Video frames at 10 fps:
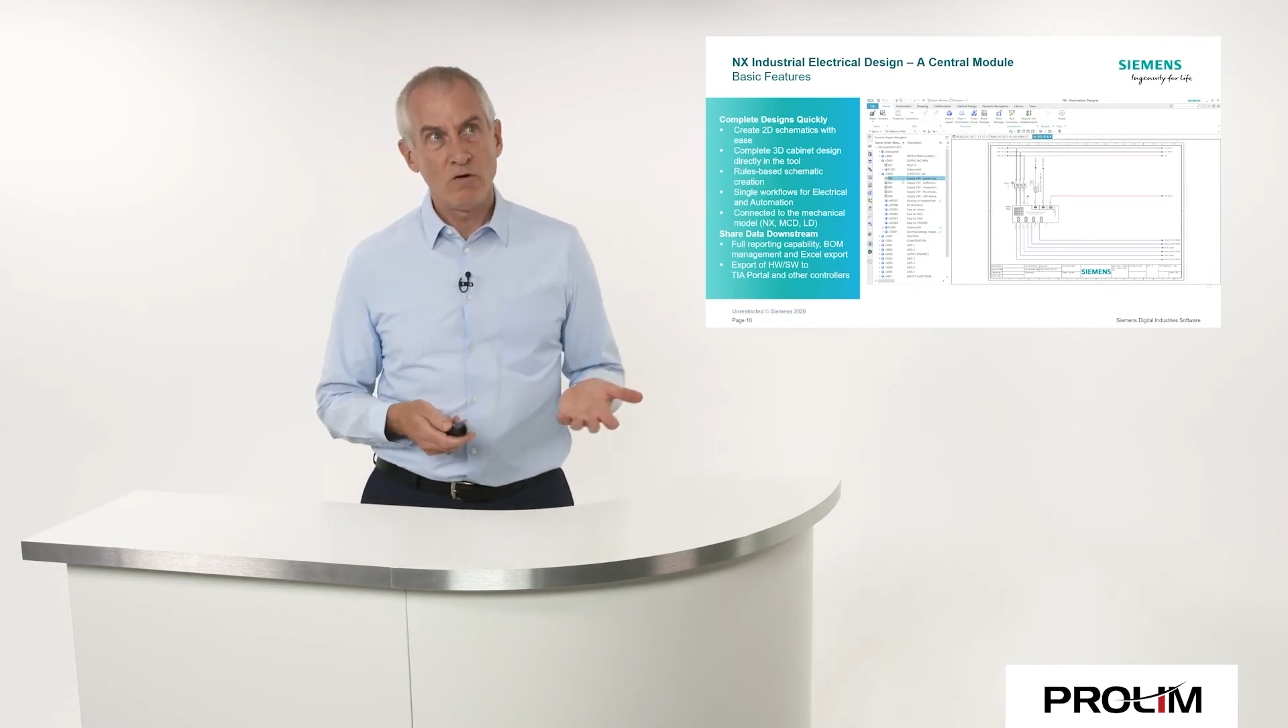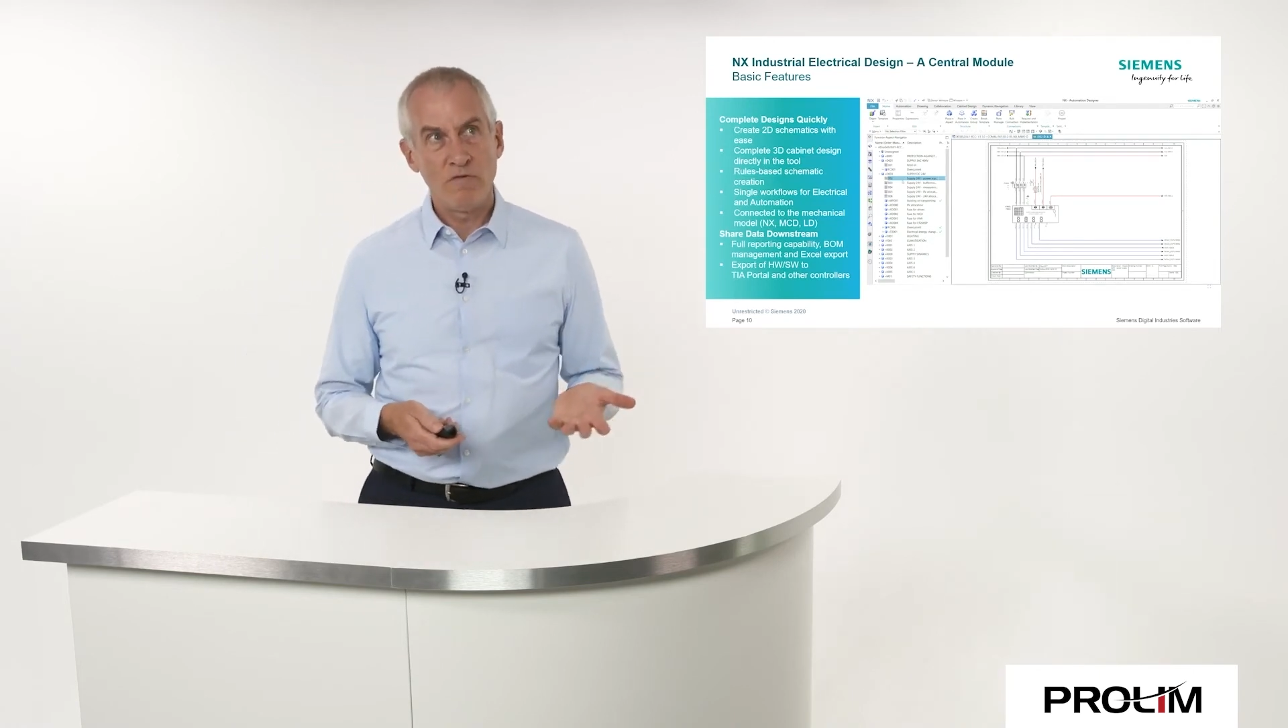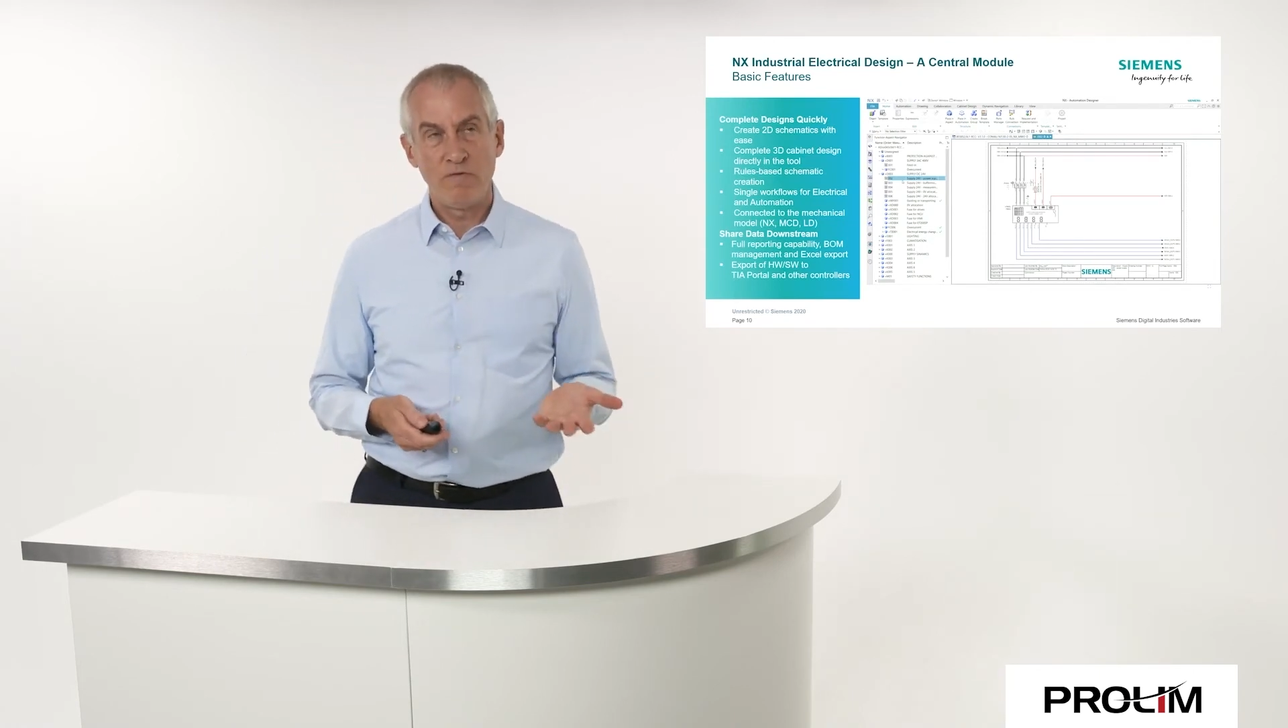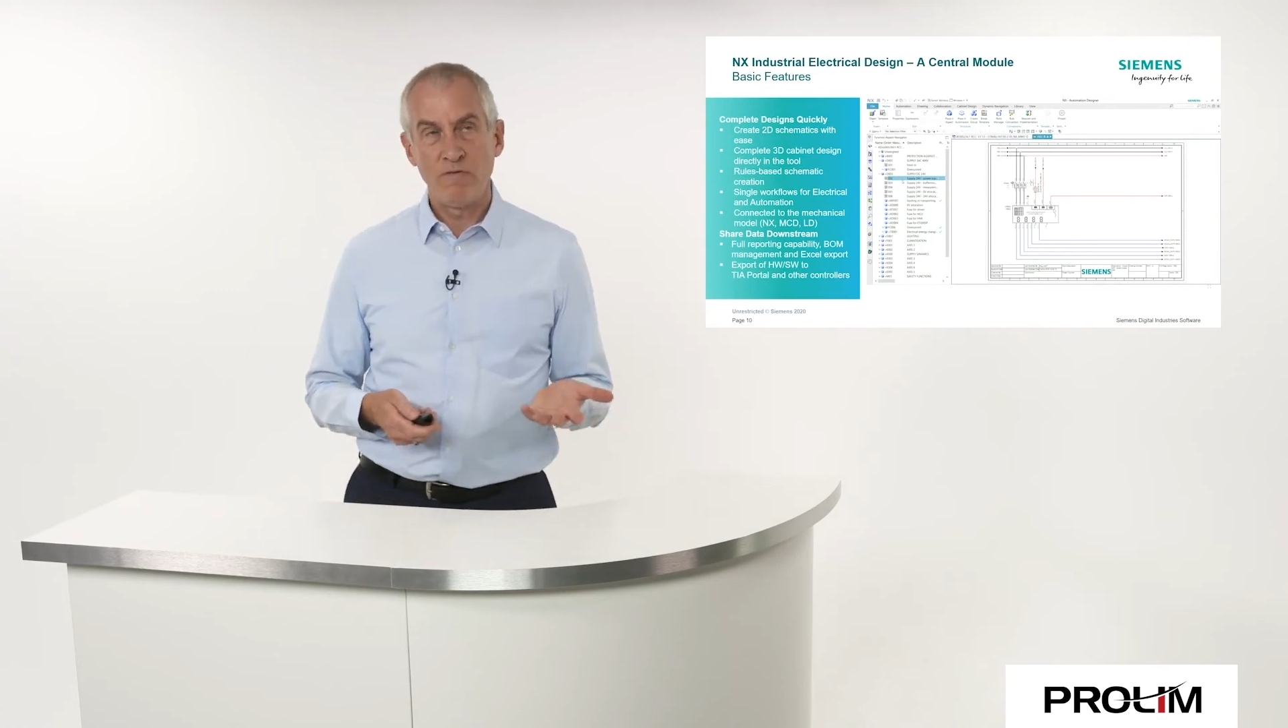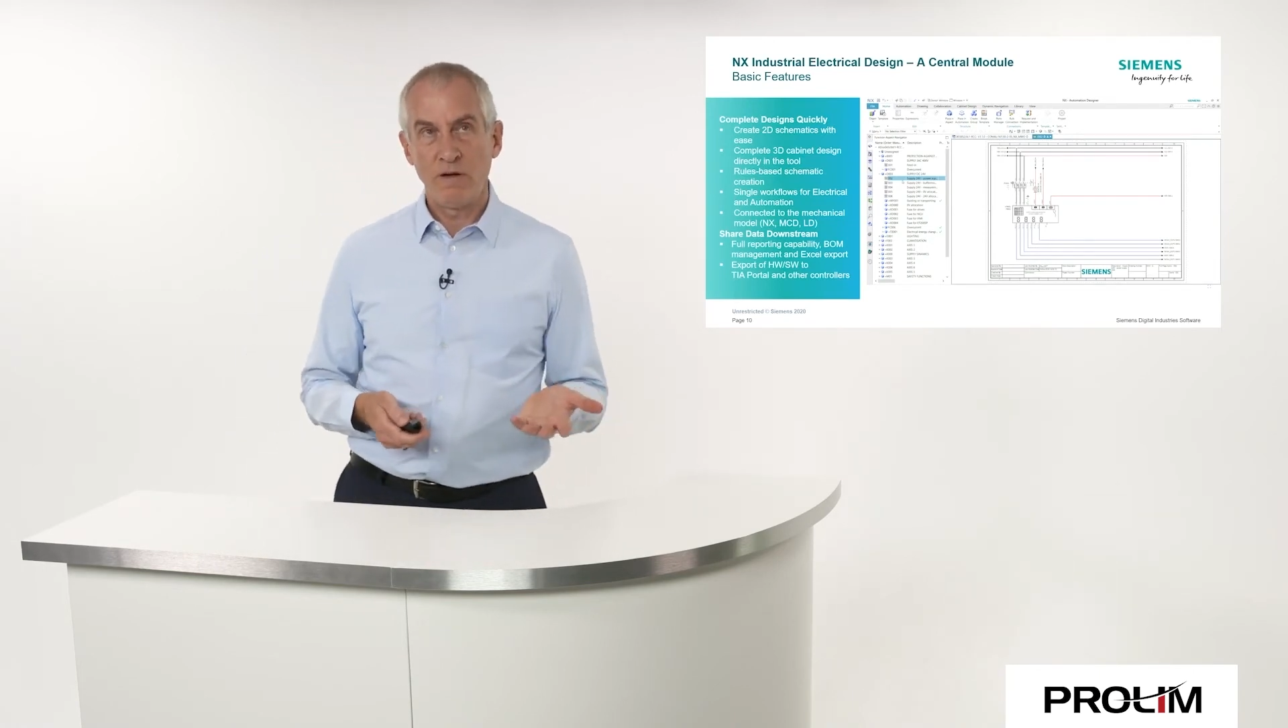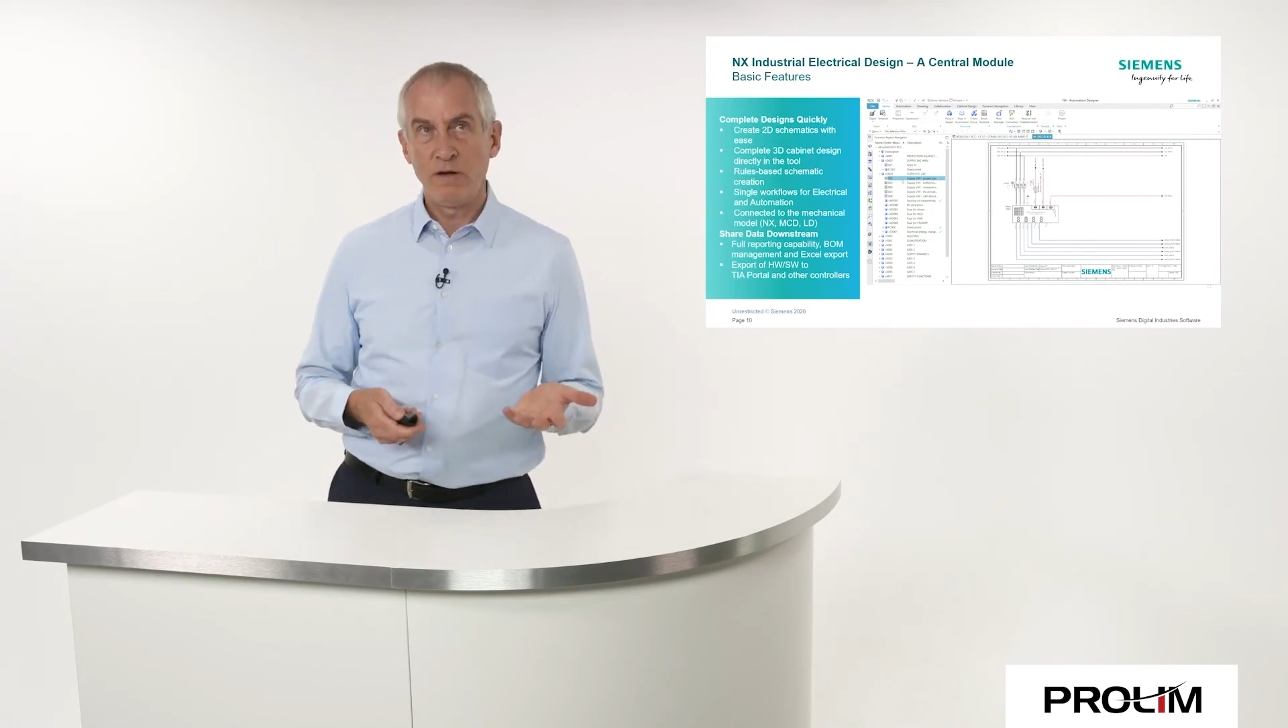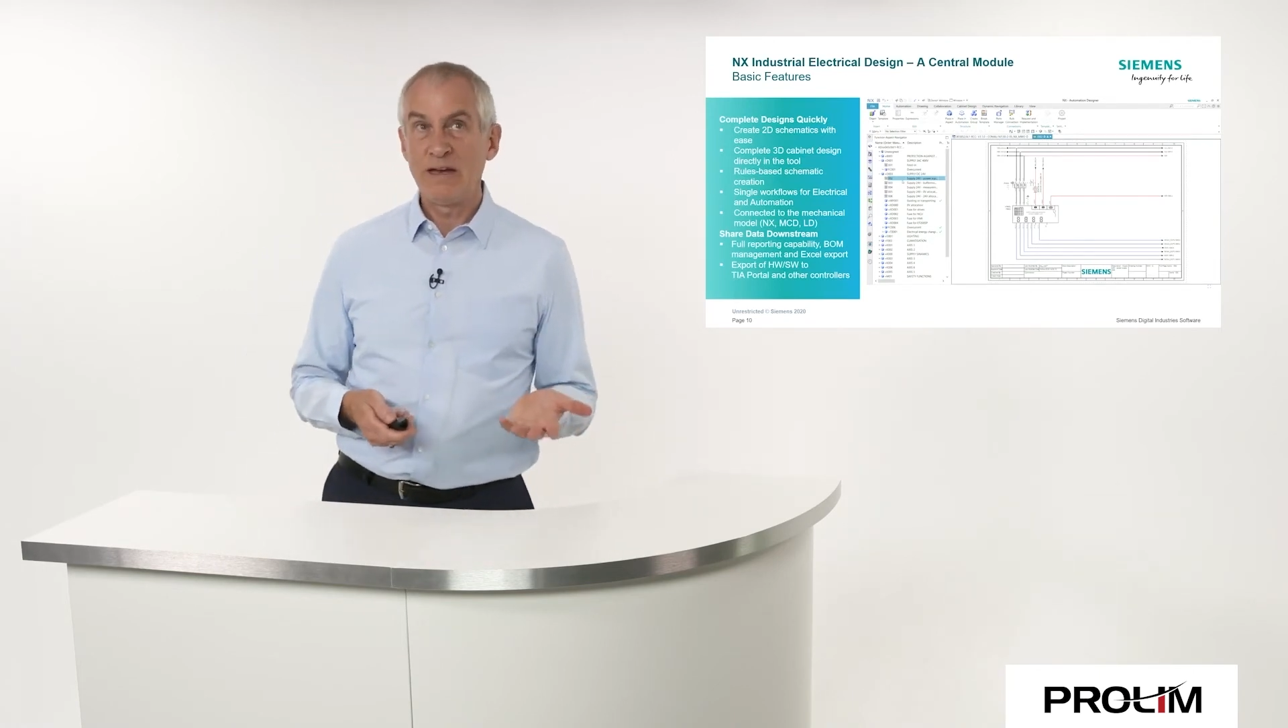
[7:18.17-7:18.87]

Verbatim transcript: of uh,